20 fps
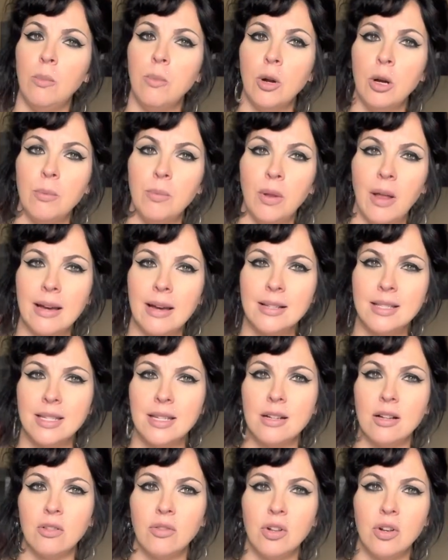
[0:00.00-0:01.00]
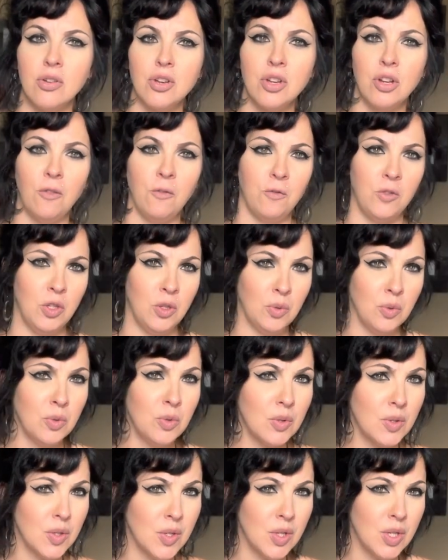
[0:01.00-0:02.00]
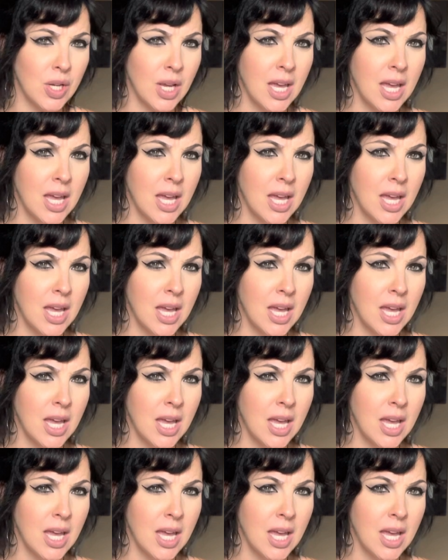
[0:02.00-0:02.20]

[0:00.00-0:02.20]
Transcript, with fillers: perplexed and a little confused.